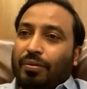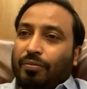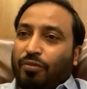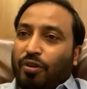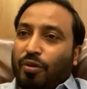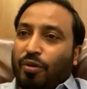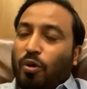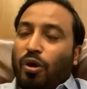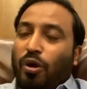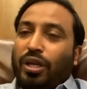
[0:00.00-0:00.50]

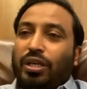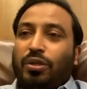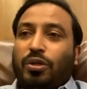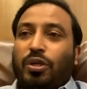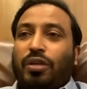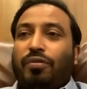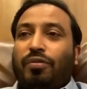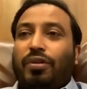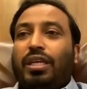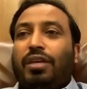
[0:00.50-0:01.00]
from morning
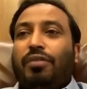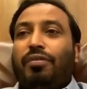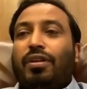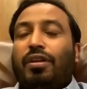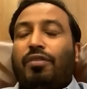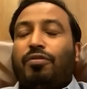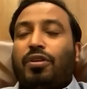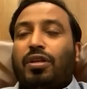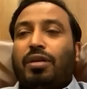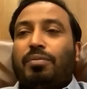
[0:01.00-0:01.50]
to evening, even
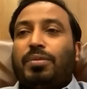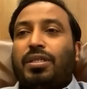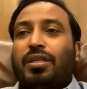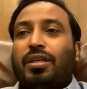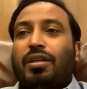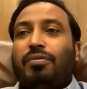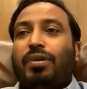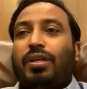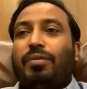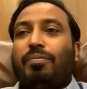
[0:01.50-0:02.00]
after I'm
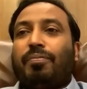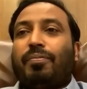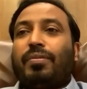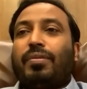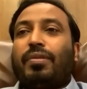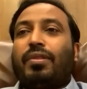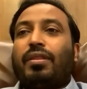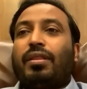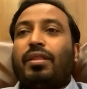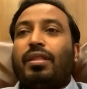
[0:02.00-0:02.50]

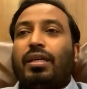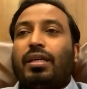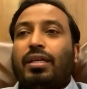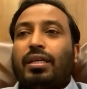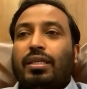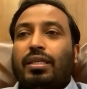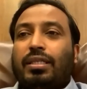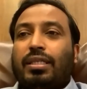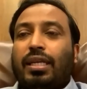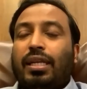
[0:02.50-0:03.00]
serving,
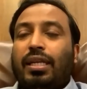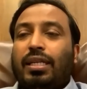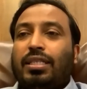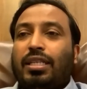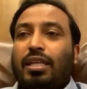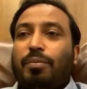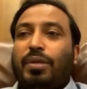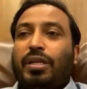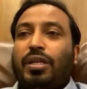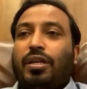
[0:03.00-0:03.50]
the sale
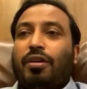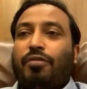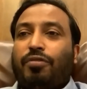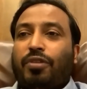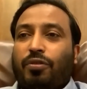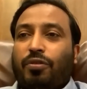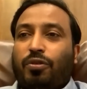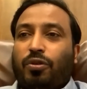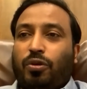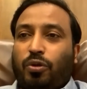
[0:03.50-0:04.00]
is limited
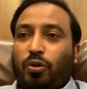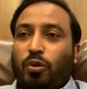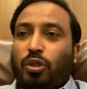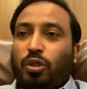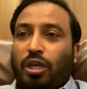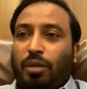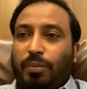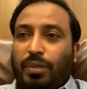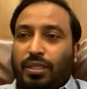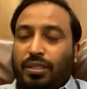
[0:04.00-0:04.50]
after
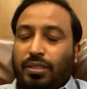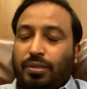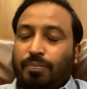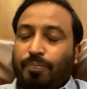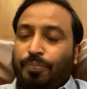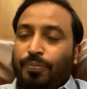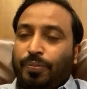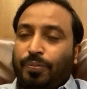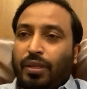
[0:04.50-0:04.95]
2-3 months.